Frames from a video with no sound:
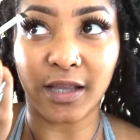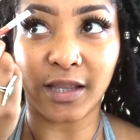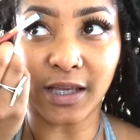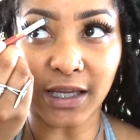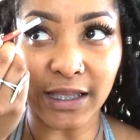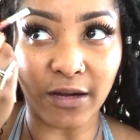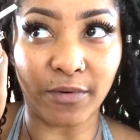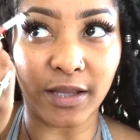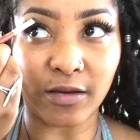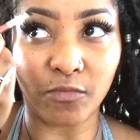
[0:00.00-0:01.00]
Then that
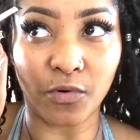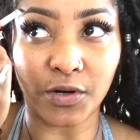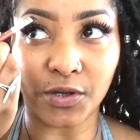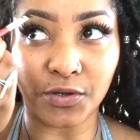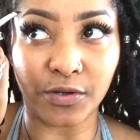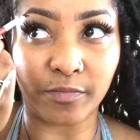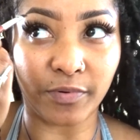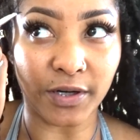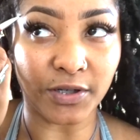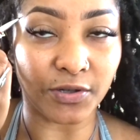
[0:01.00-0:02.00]
way, the more you do the
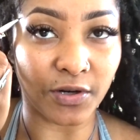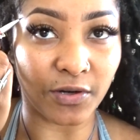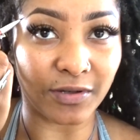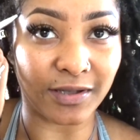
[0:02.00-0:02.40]
brush strokes,